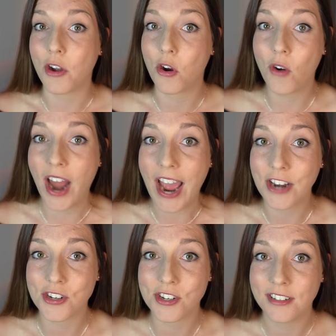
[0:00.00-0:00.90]
a
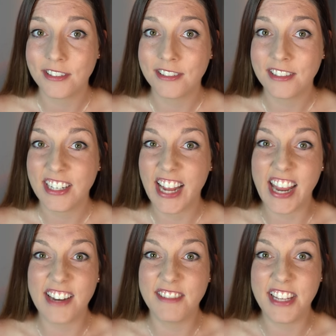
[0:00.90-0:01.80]
crash
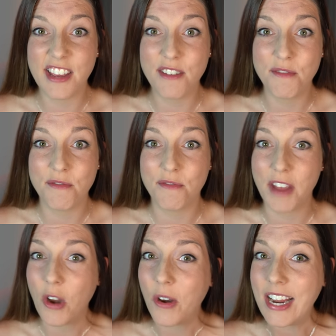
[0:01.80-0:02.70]
and give
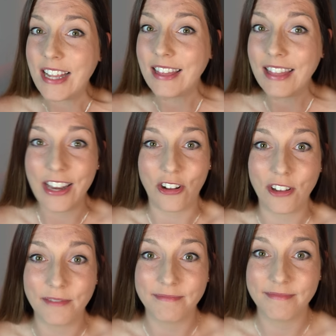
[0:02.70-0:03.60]
very
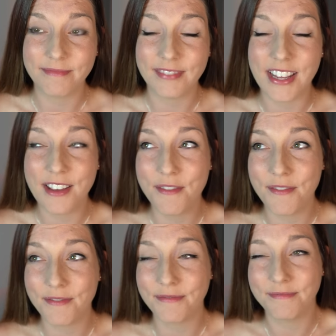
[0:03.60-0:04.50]
little,
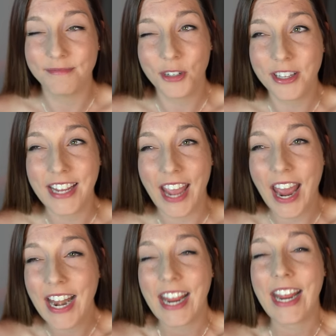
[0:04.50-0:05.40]
if really
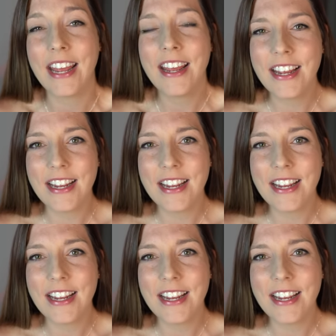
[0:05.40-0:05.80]
any,